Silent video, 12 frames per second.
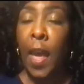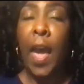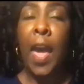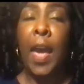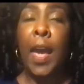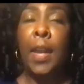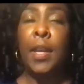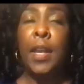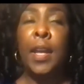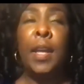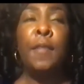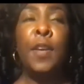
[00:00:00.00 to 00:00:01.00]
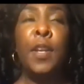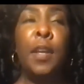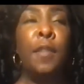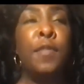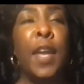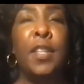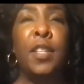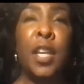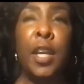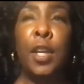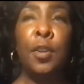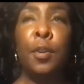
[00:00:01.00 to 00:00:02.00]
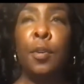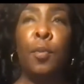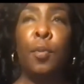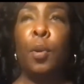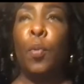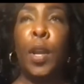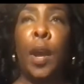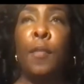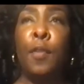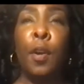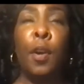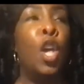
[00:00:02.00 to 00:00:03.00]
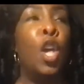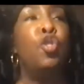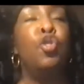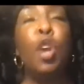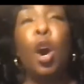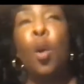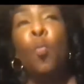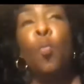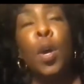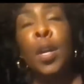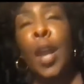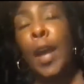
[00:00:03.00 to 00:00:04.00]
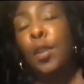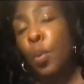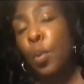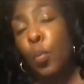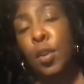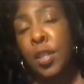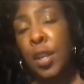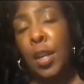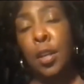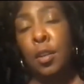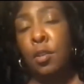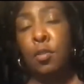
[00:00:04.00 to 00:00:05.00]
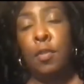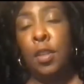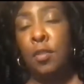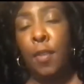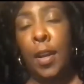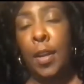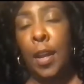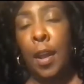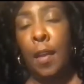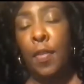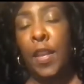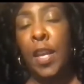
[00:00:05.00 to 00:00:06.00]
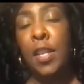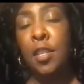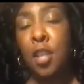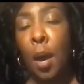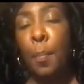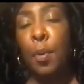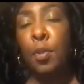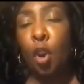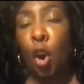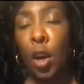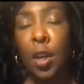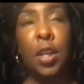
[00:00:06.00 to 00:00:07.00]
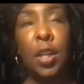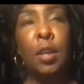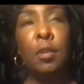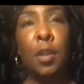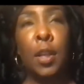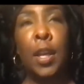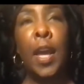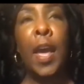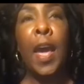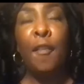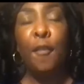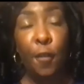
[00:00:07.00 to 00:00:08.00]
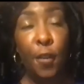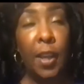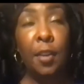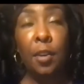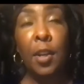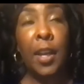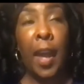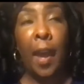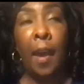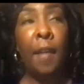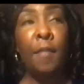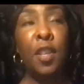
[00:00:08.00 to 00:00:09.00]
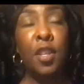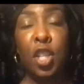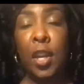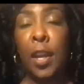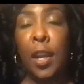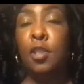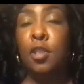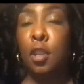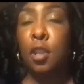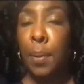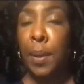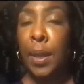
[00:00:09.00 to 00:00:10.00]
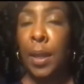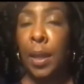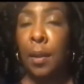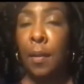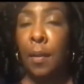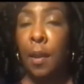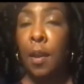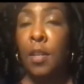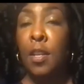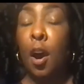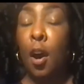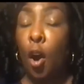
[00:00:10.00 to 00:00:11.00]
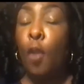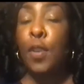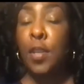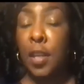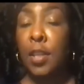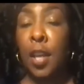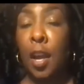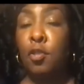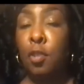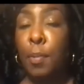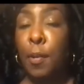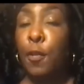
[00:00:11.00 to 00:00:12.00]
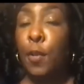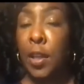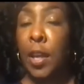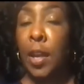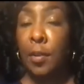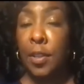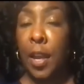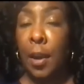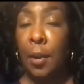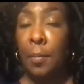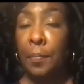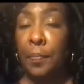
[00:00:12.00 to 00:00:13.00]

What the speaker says: And even if they teeter or whatever, no one likes what we're seeing in the streets right now. These numbers are literally have the chance to be over 600 before the year is out.